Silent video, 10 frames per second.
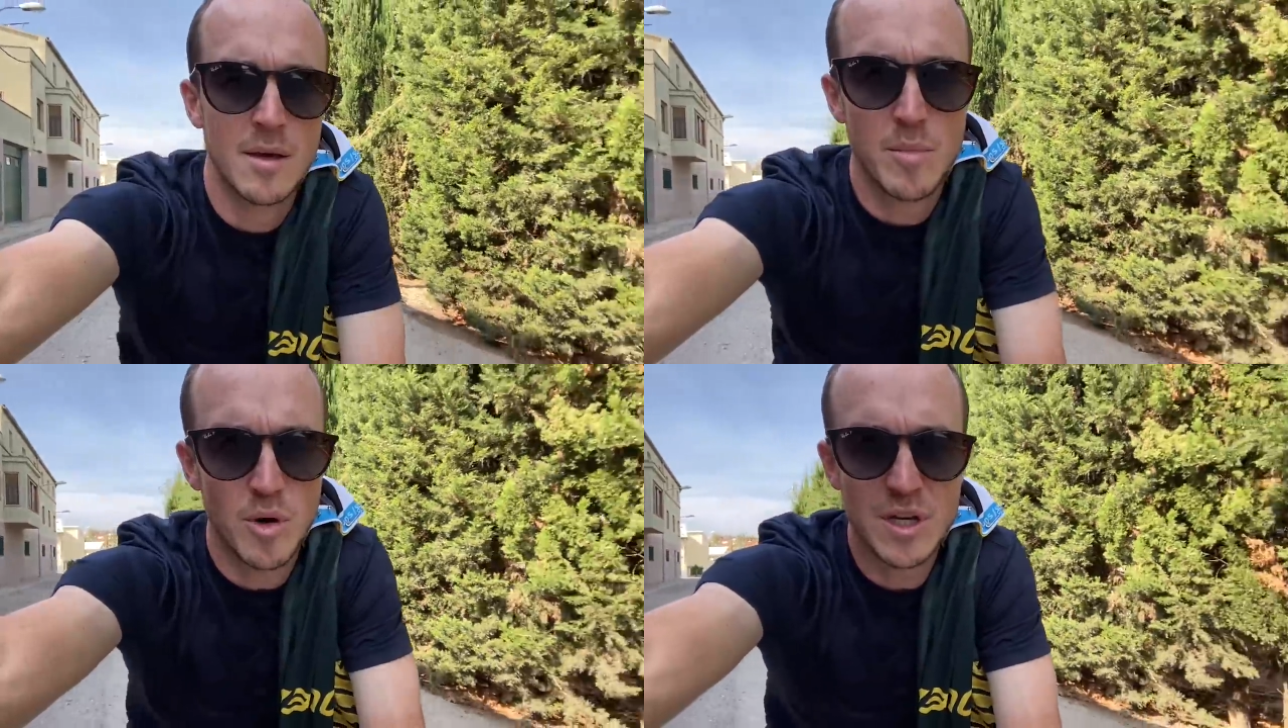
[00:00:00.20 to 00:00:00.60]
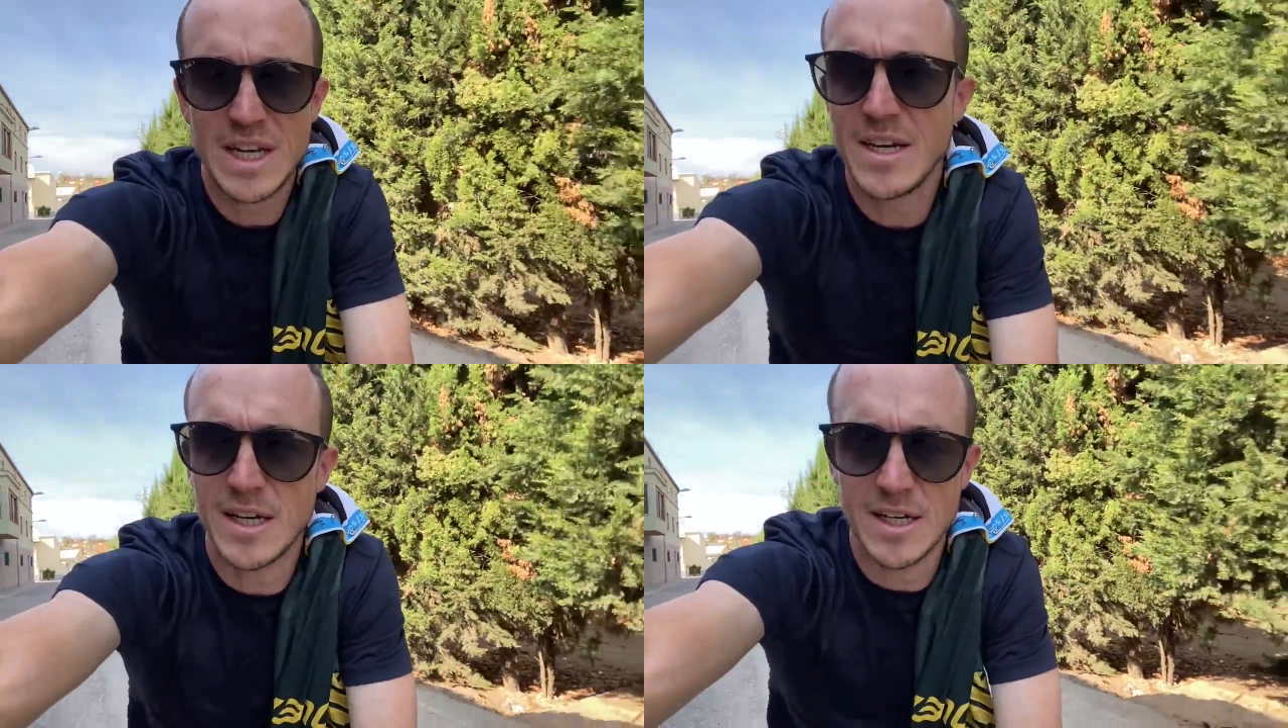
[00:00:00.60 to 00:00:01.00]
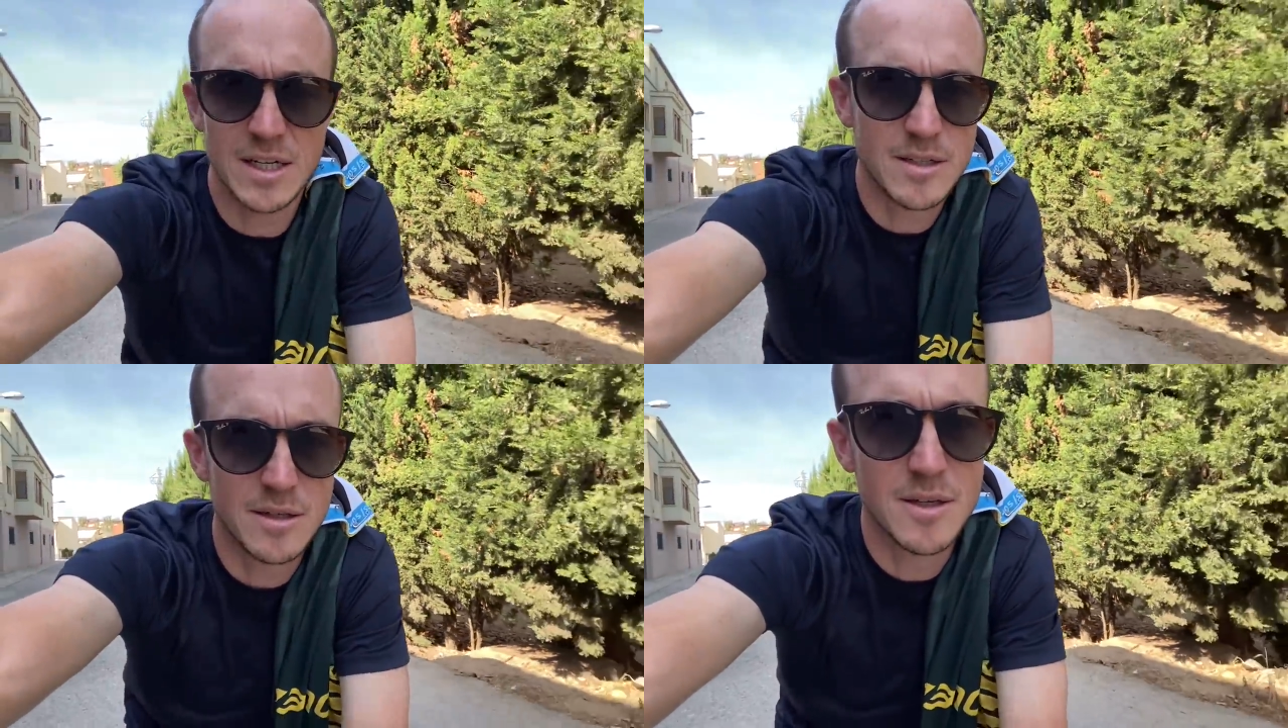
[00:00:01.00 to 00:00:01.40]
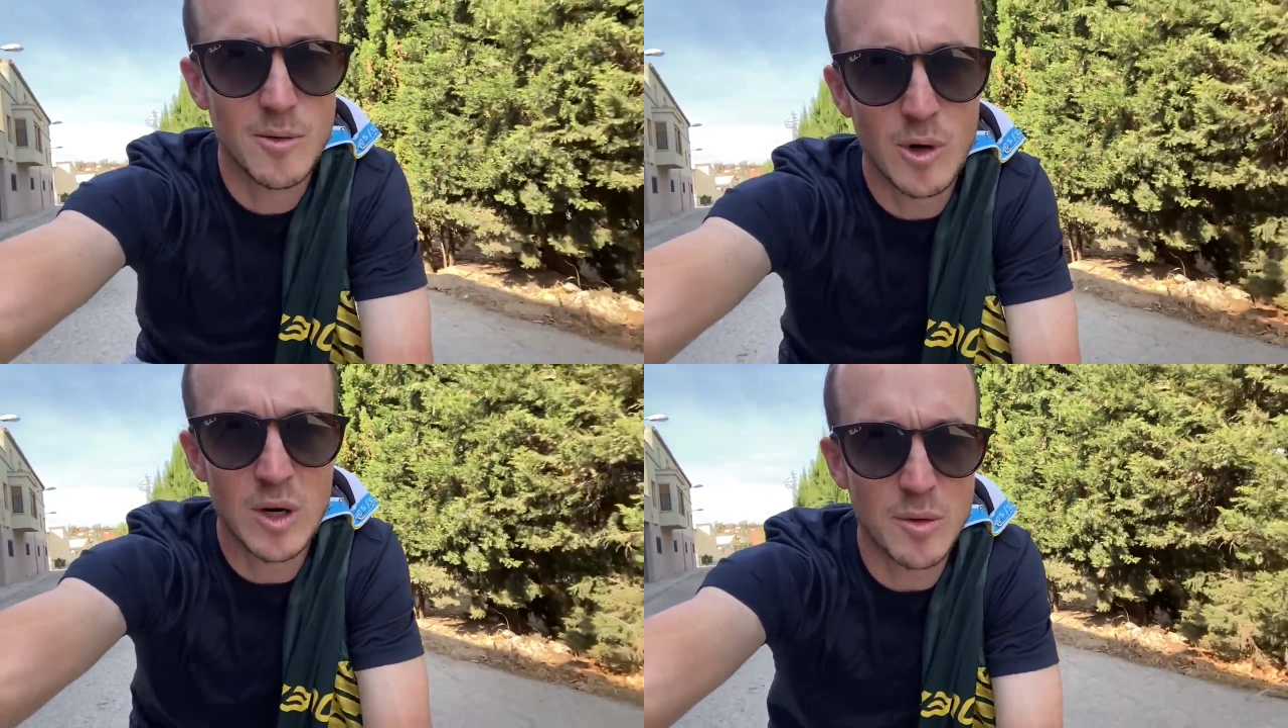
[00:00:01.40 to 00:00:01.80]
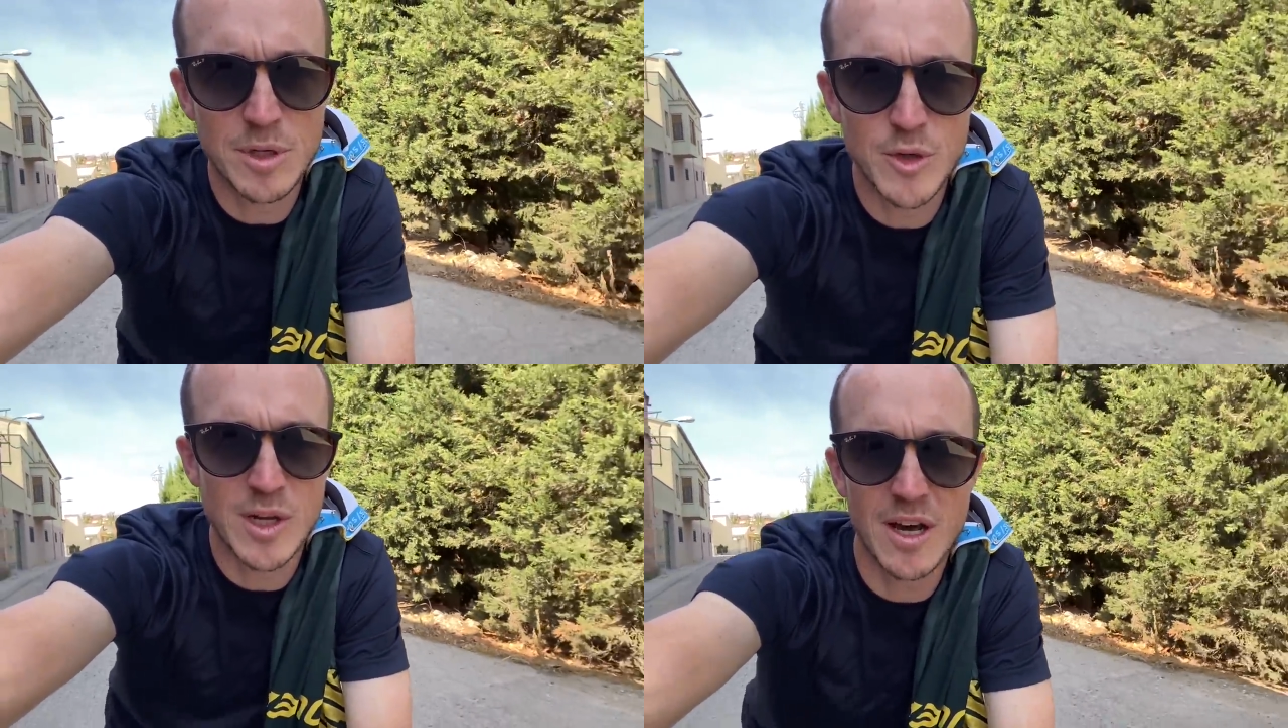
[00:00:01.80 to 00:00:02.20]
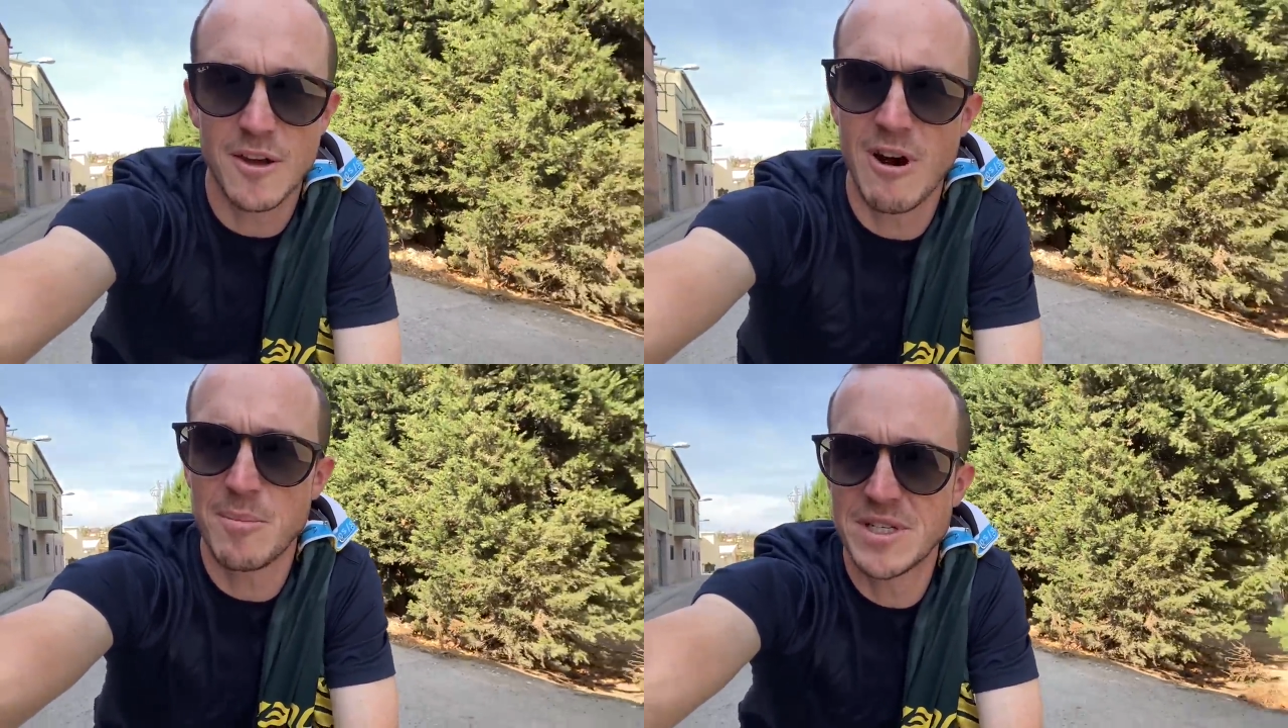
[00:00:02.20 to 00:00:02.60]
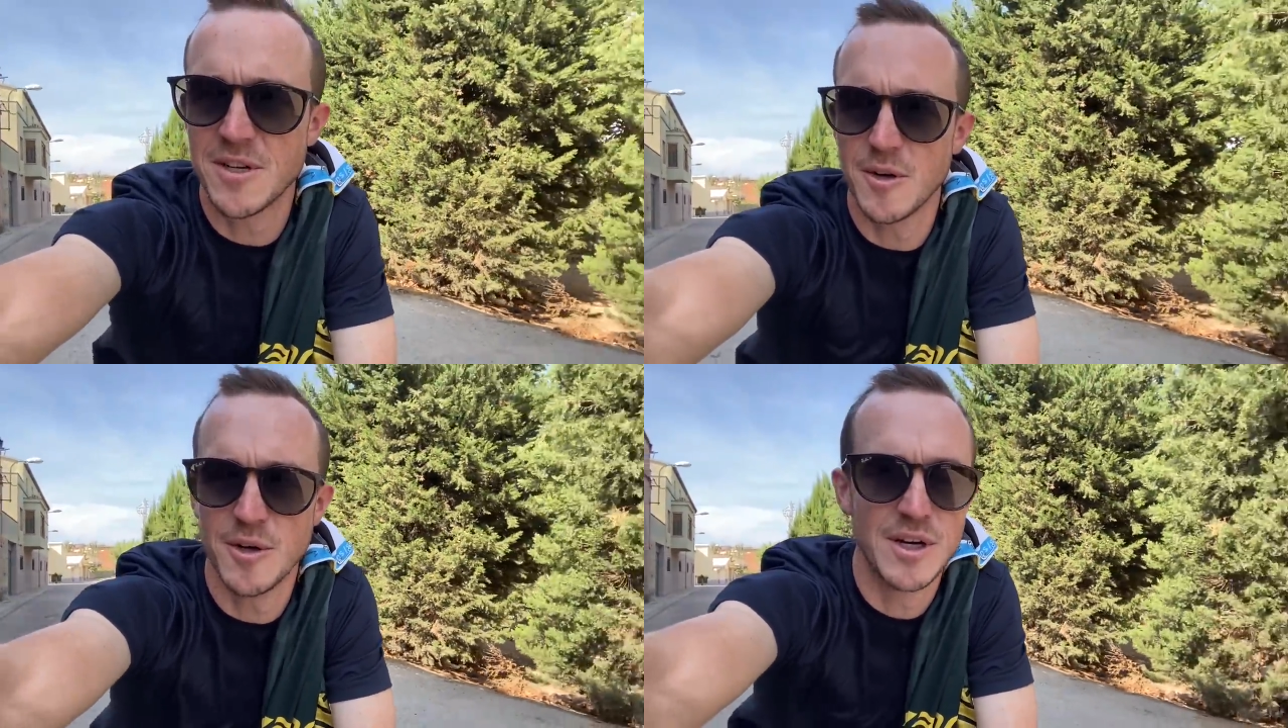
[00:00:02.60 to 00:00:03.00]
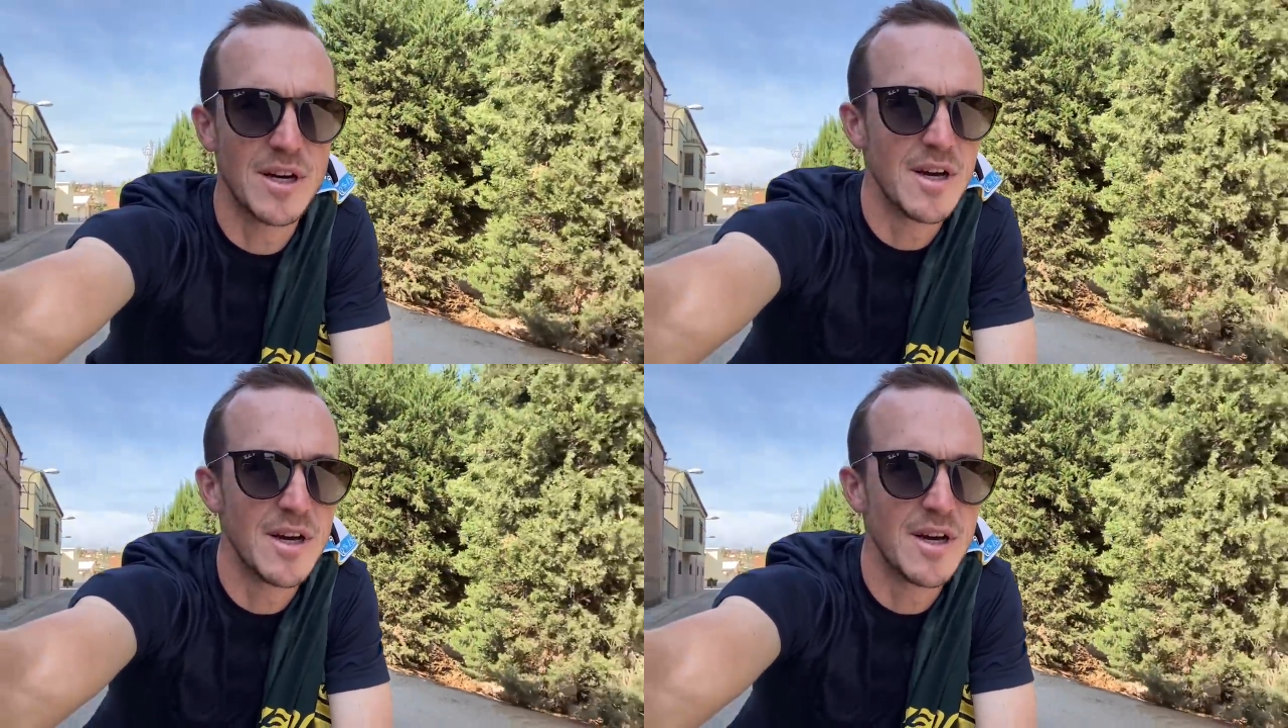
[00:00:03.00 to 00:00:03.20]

Bon dia. Welcome to another episode.